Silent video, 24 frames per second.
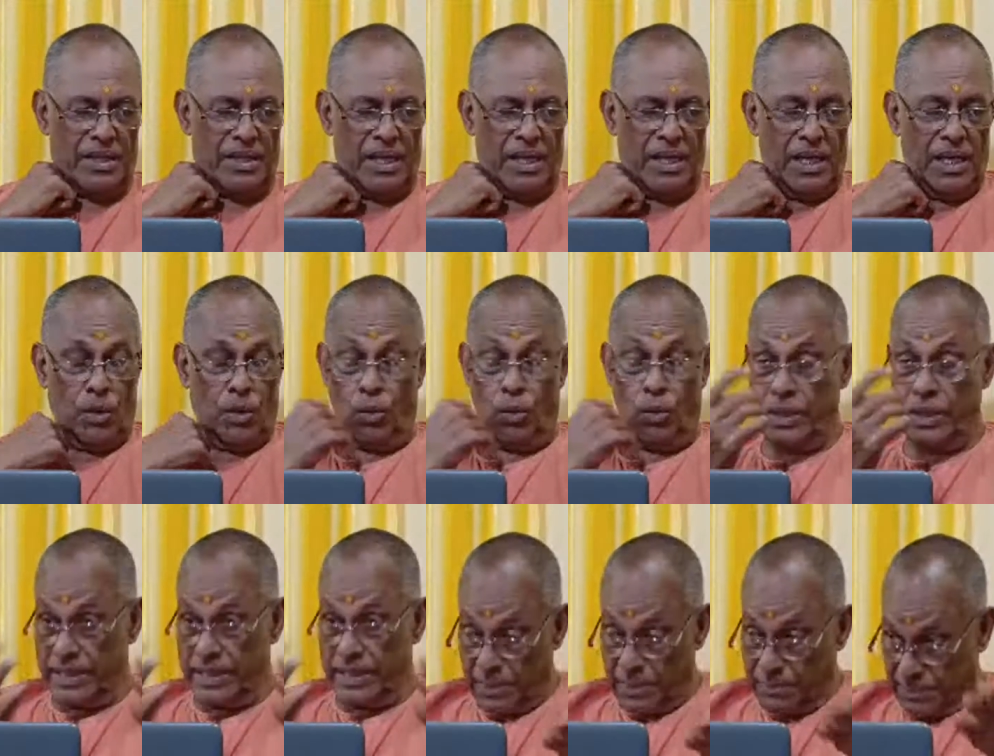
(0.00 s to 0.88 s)
Only
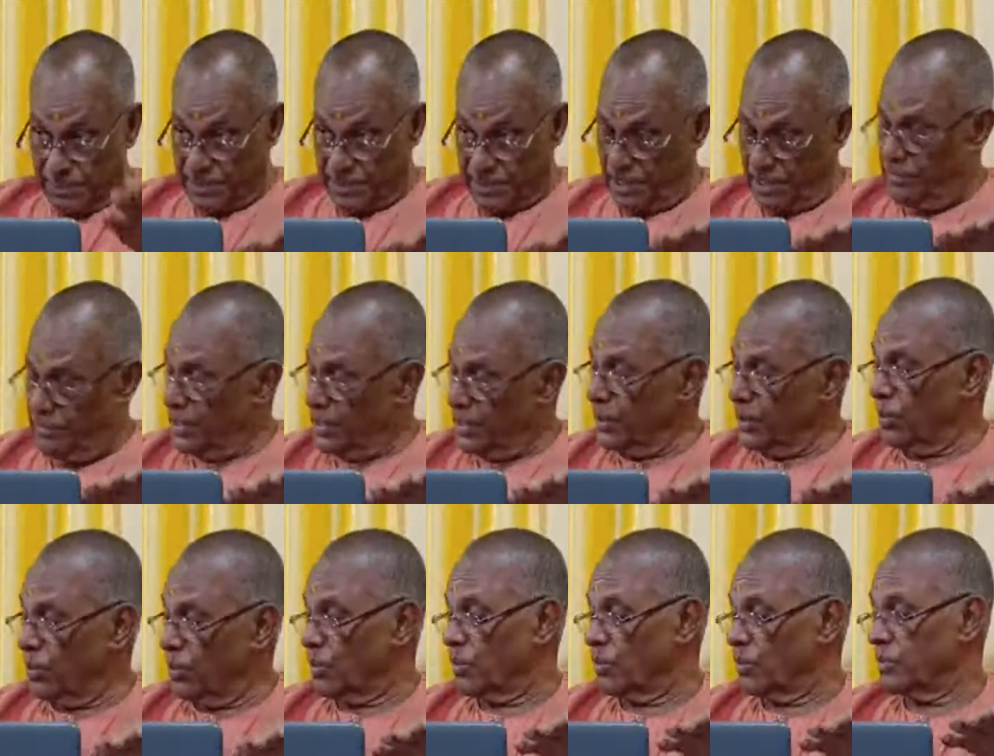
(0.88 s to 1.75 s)
that person will
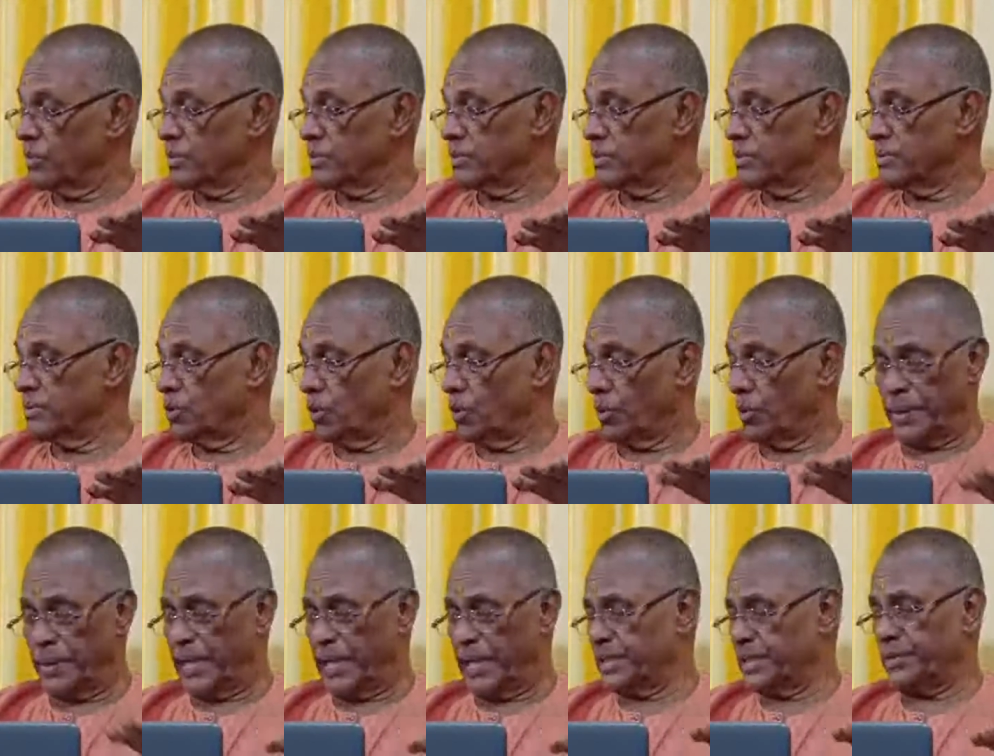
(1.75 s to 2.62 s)
know.
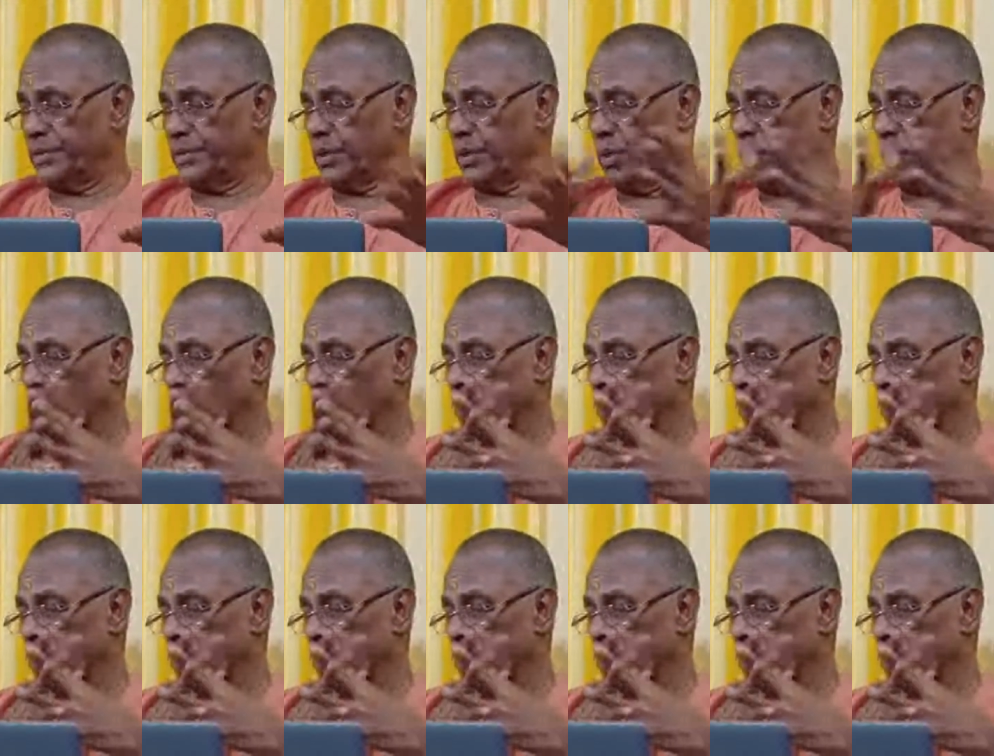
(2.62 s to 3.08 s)
Nobody else will know.